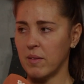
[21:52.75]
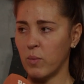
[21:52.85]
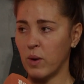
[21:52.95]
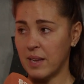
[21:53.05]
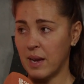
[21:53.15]

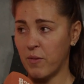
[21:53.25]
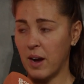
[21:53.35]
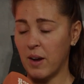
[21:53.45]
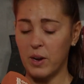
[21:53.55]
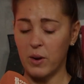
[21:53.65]
West Ham
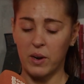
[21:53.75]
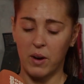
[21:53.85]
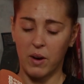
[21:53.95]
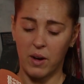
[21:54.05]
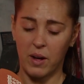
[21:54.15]
5-0
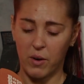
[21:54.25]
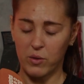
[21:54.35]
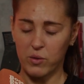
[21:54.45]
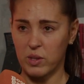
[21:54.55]
and Arsenal.